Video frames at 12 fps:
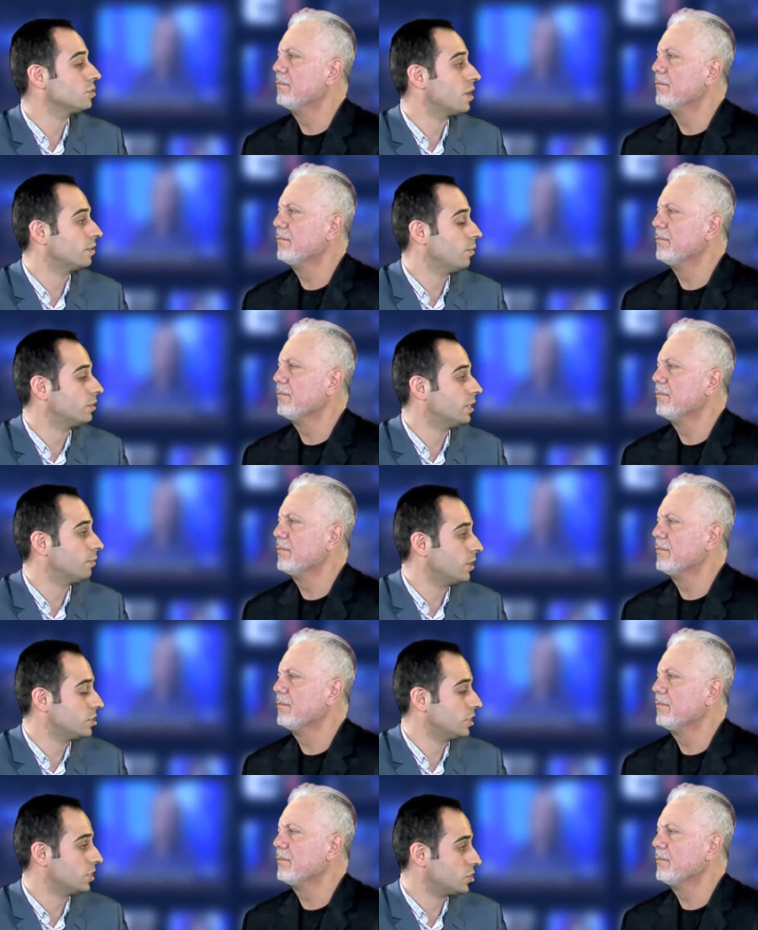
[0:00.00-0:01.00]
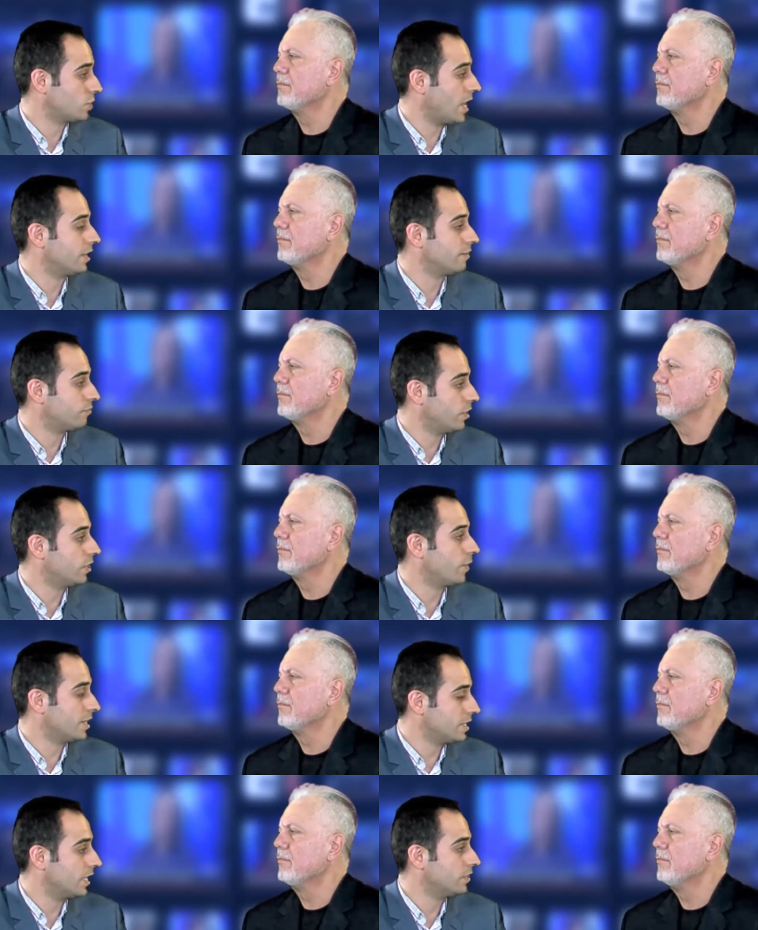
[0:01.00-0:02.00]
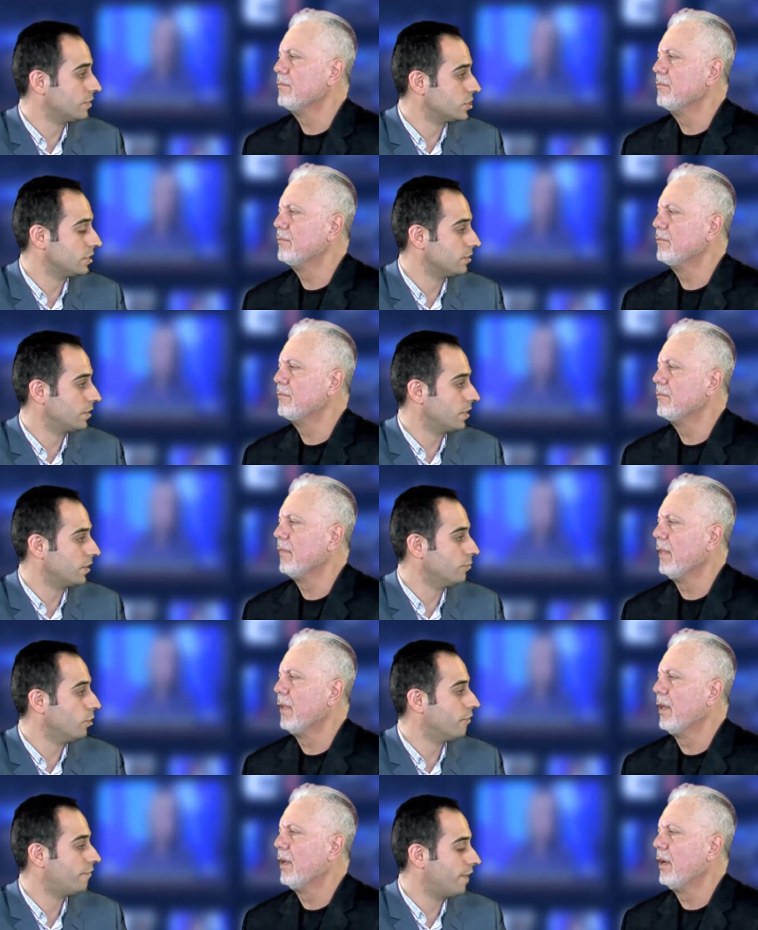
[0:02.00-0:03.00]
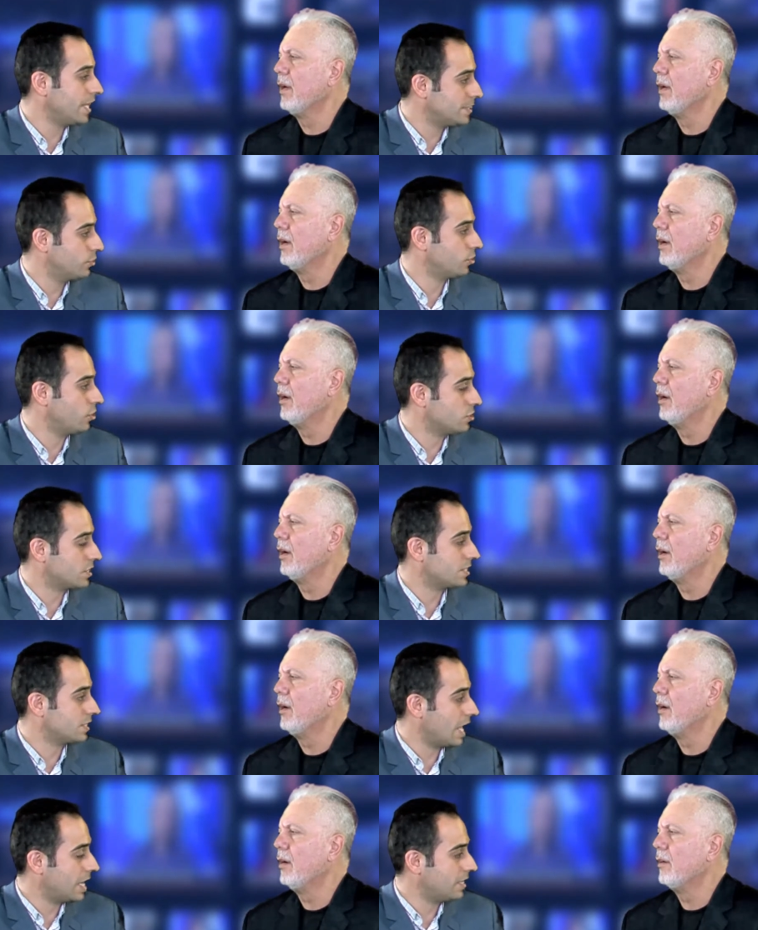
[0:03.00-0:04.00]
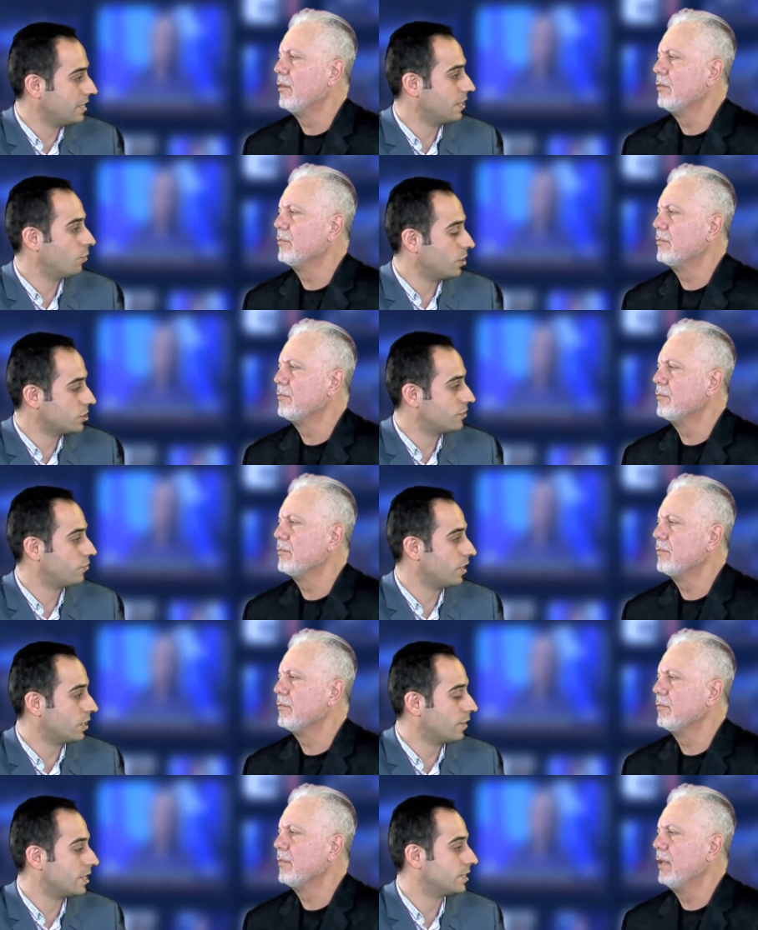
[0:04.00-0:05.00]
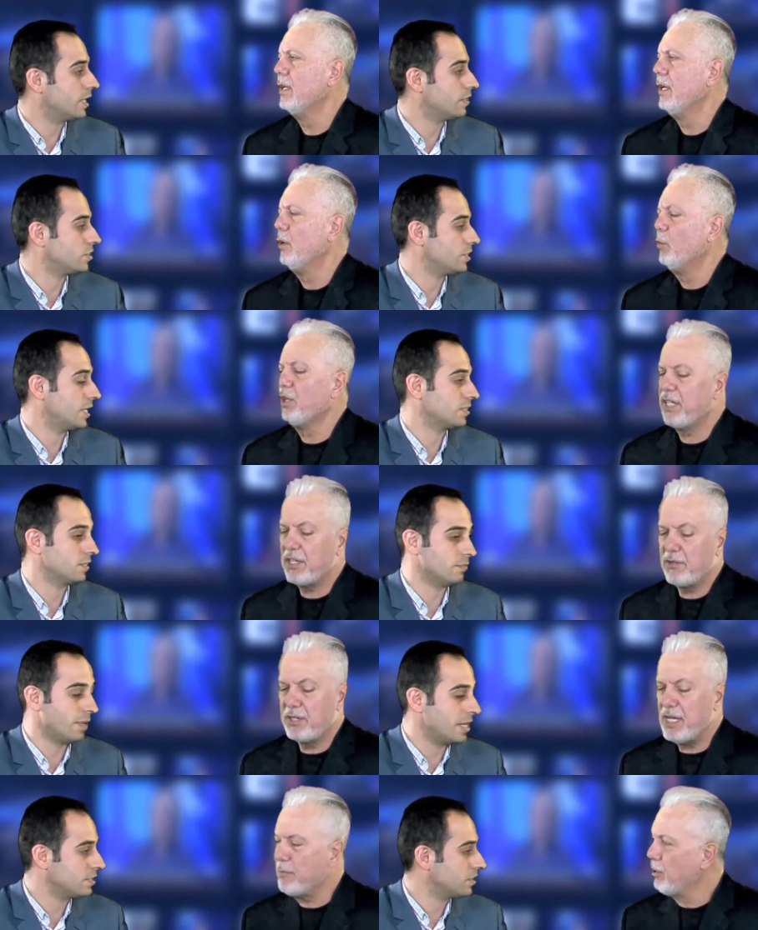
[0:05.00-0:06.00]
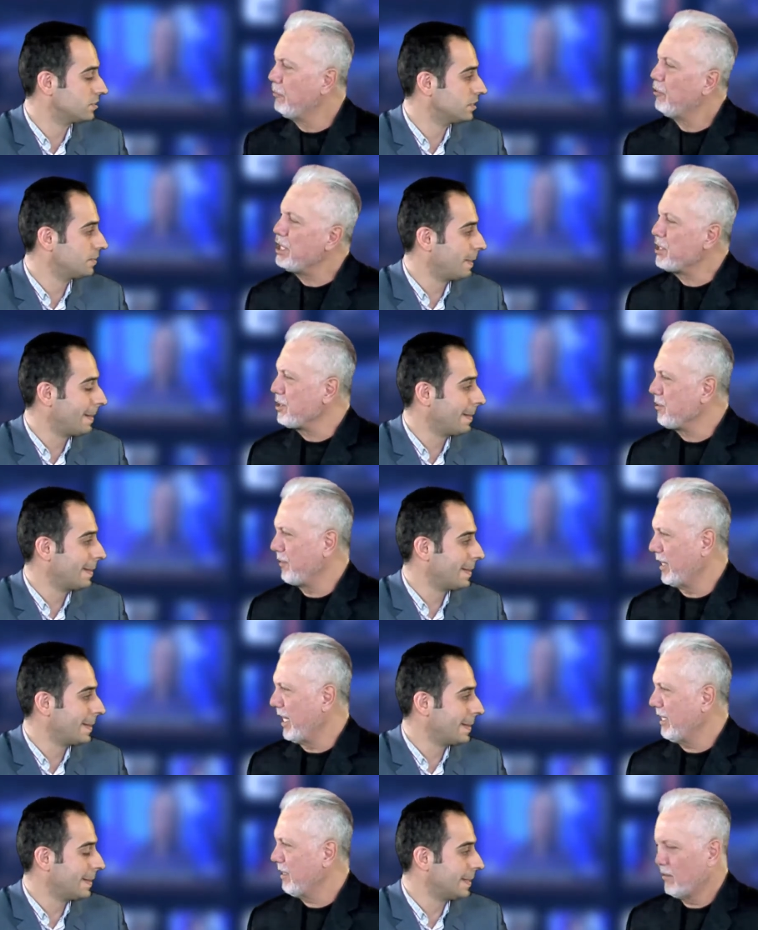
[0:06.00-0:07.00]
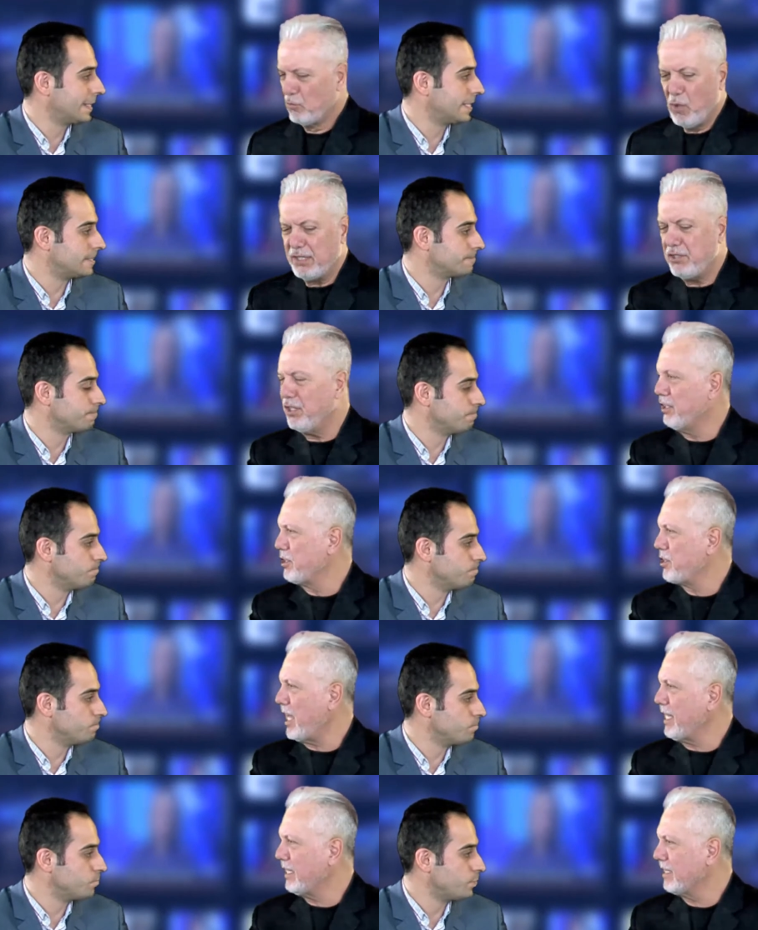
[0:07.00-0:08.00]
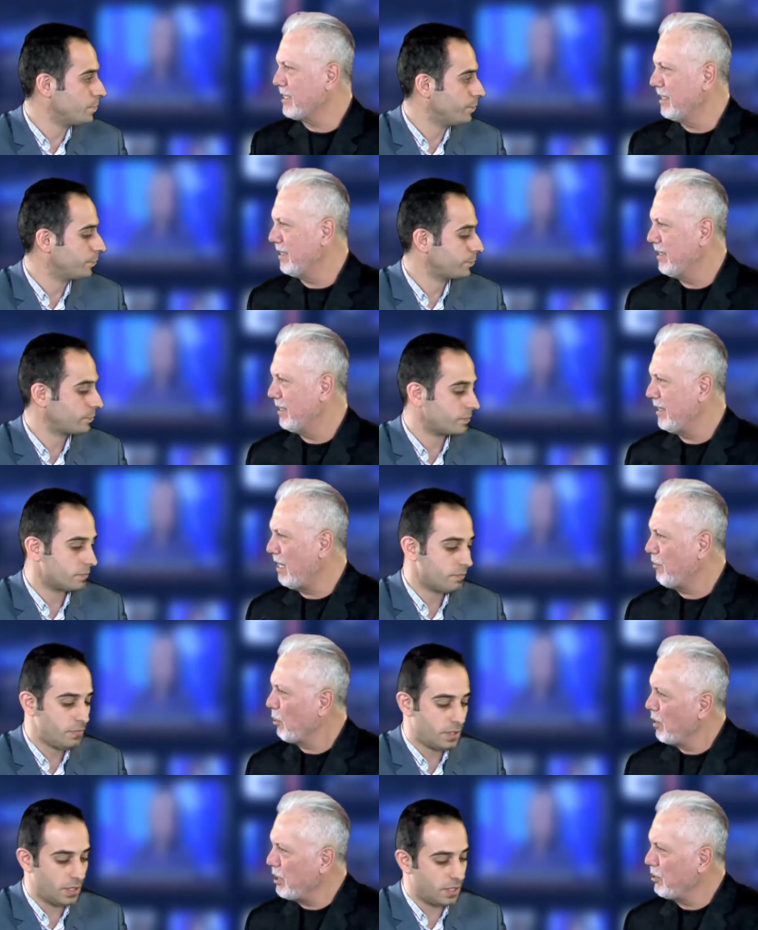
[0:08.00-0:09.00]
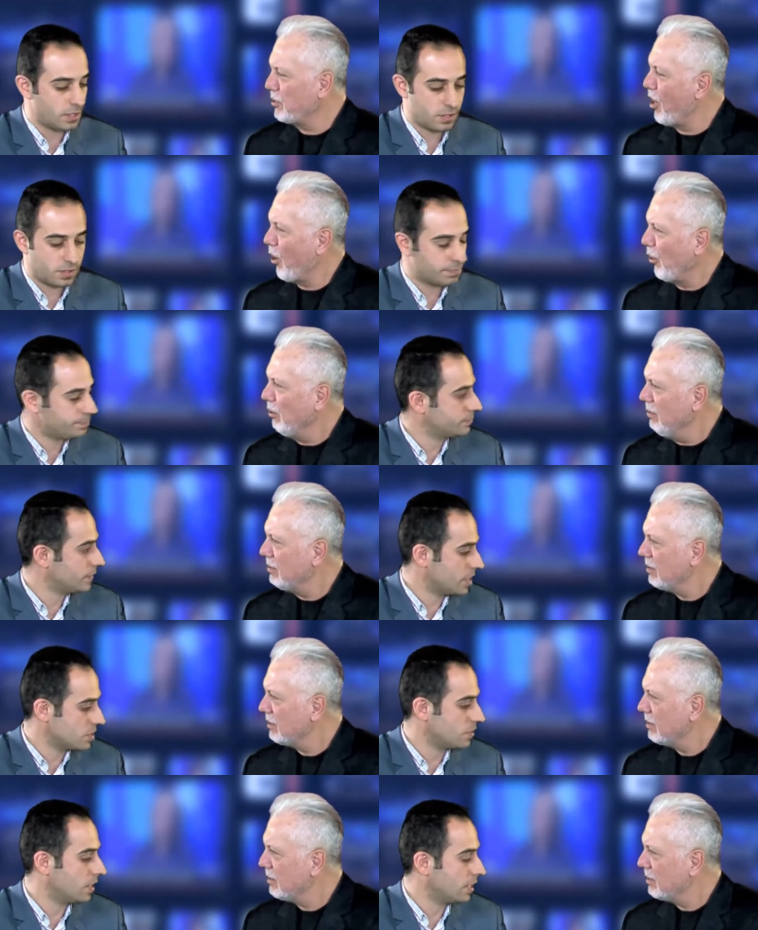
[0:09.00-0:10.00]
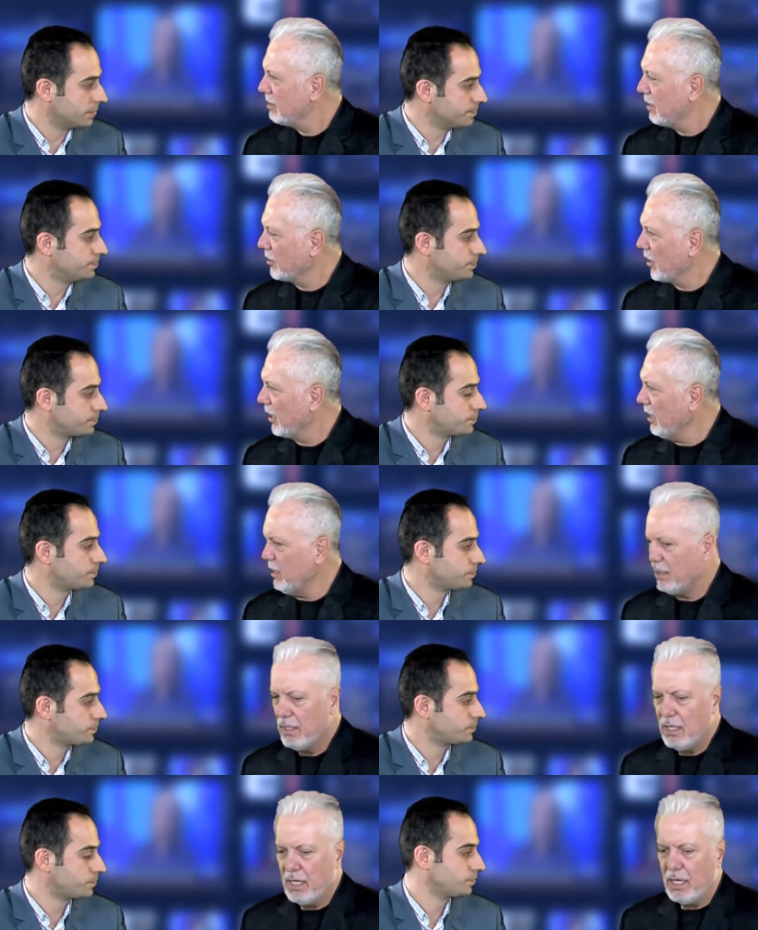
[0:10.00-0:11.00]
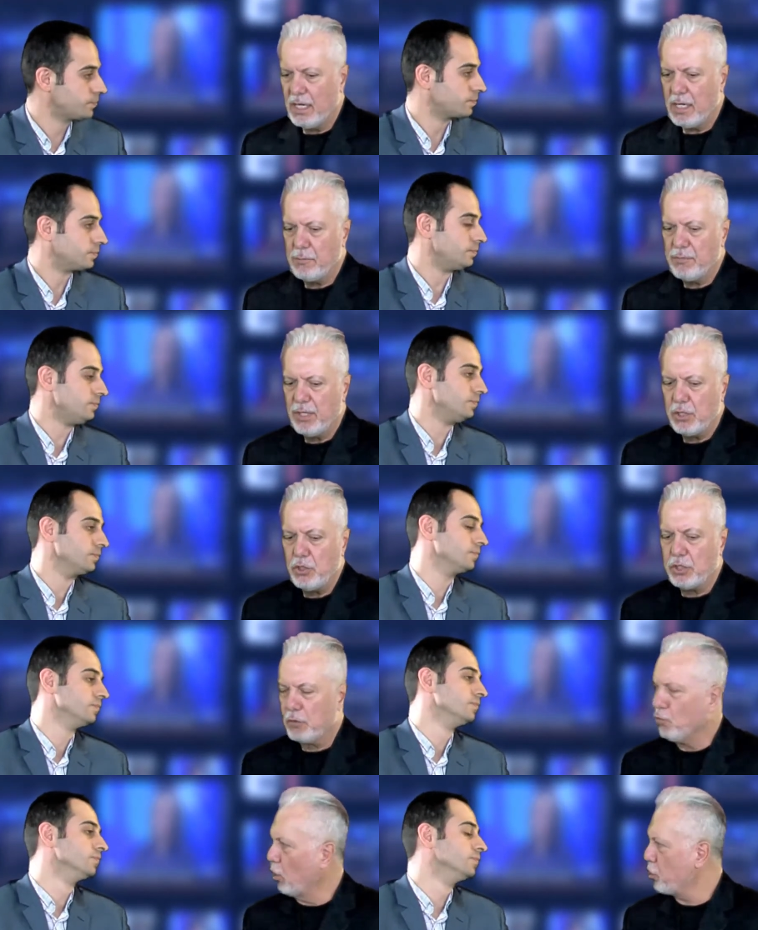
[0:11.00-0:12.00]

Speaker 1: than what they're watching Australian free to air television. There are more Facebook users daily that watch free to air television. Well, that's there are a number of
Speaker 2: reasons for that. One, you can take it everywhere you it's, go. That's right. Okay. Um, you can watch